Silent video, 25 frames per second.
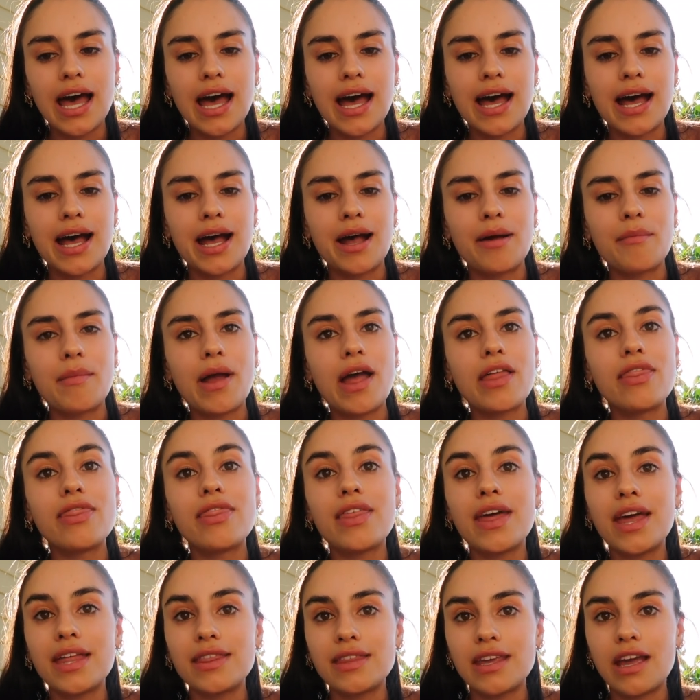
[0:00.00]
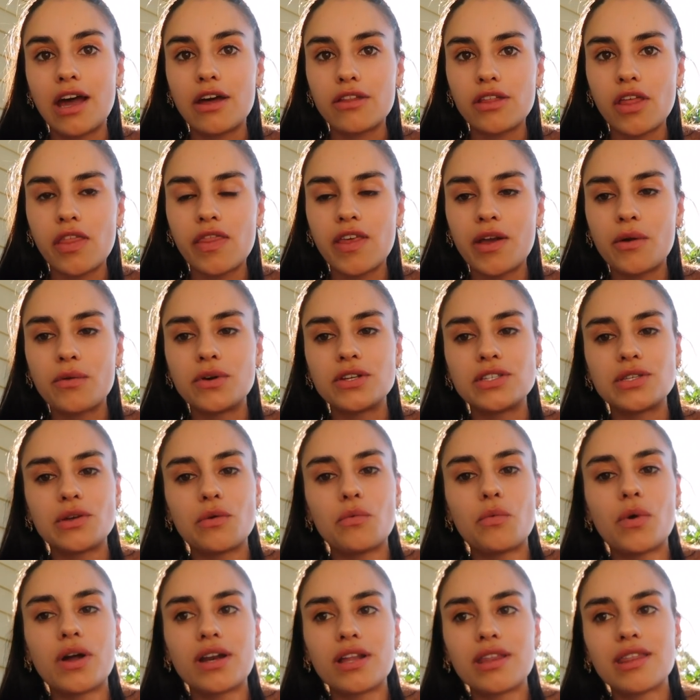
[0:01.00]
And then the other thing was,
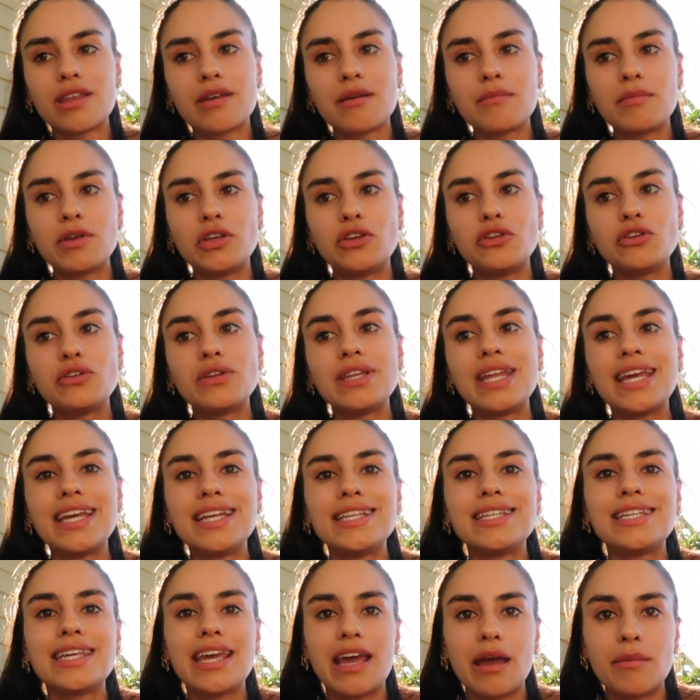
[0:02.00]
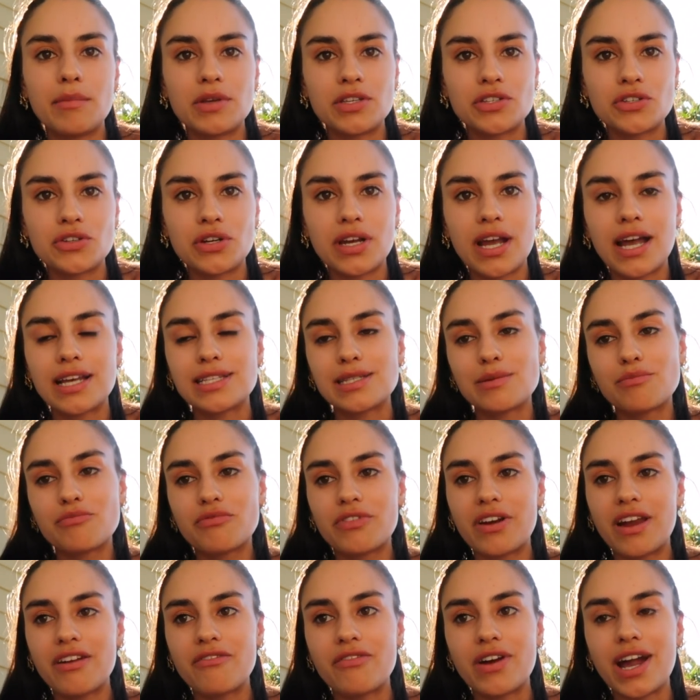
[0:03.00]
one of them you need chemistry as a
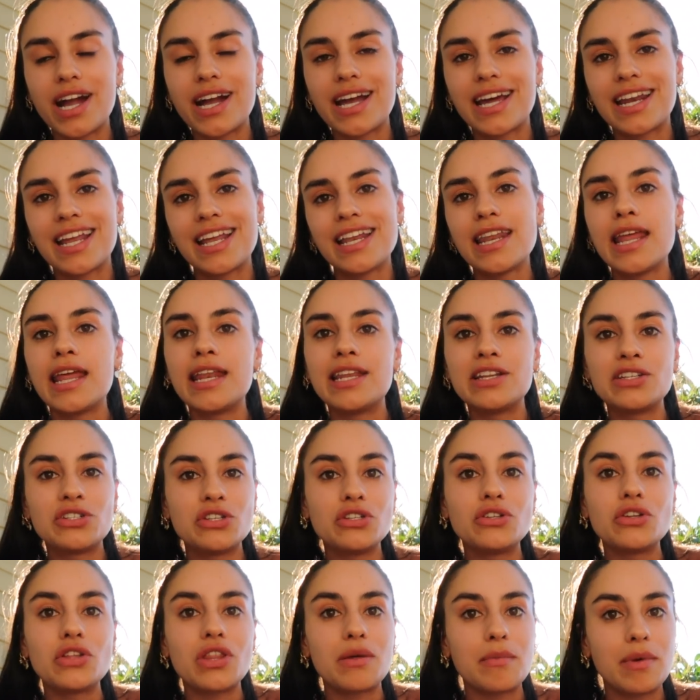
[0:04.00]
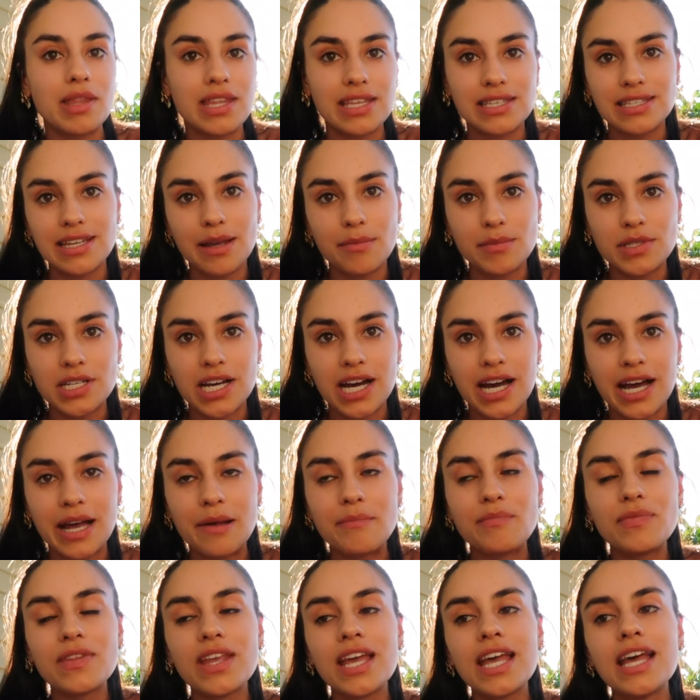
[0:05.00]
prereq, and I needed to do them at the same
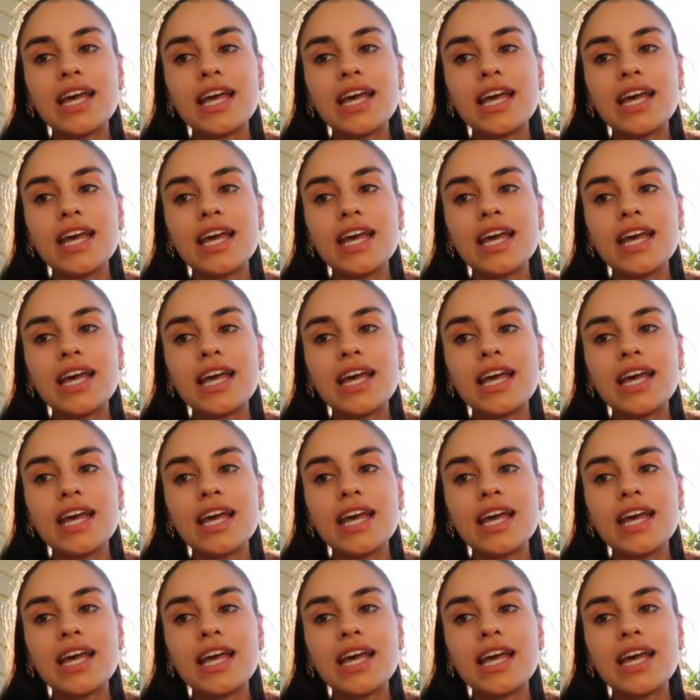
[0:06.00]
time.